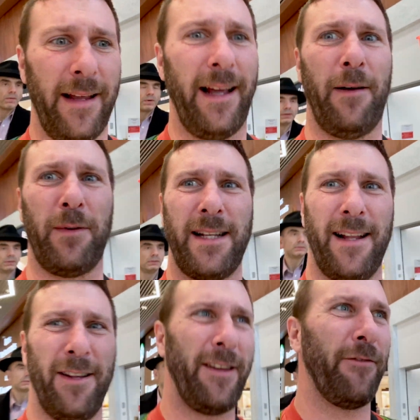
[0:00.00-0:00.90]
I was not
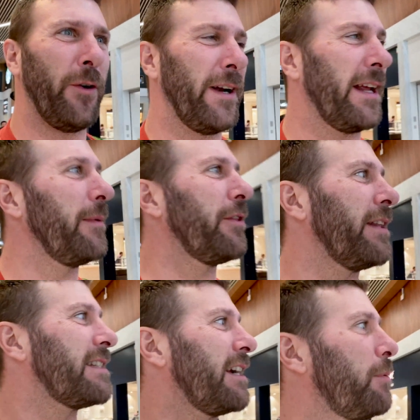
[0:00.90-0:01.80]
looking forward to coming through
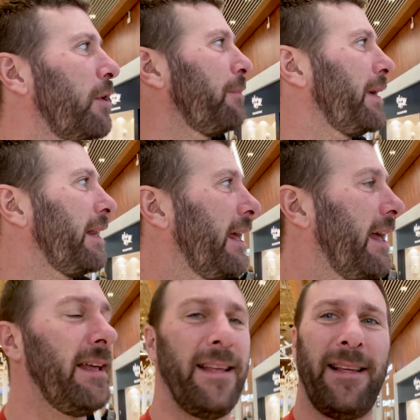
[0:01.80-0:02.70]
this airport, but
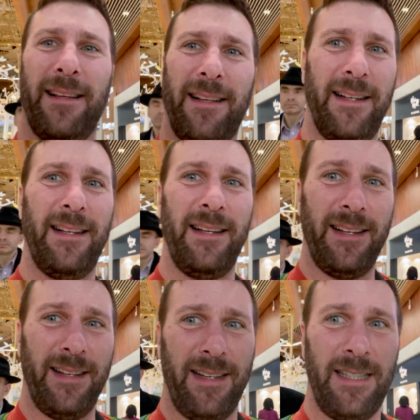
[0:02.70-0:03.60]

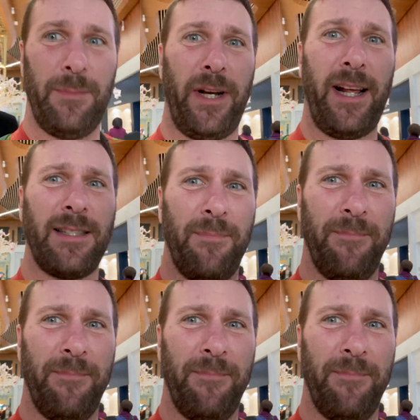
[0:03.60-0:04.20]
it's pretty awesome.